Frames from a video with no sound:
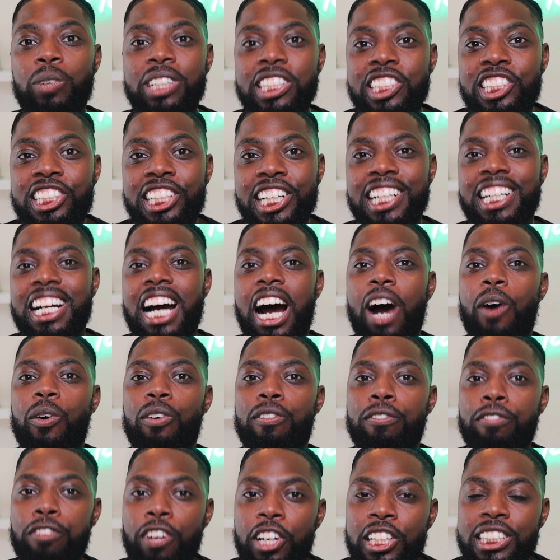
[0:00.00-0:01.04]
we shared
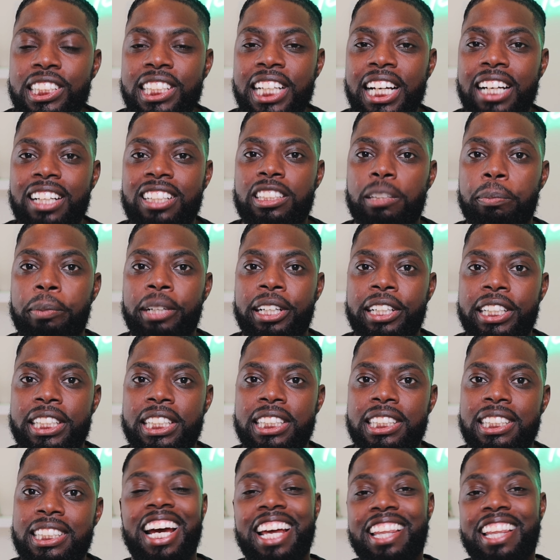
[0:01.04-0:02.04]
our first-hand experience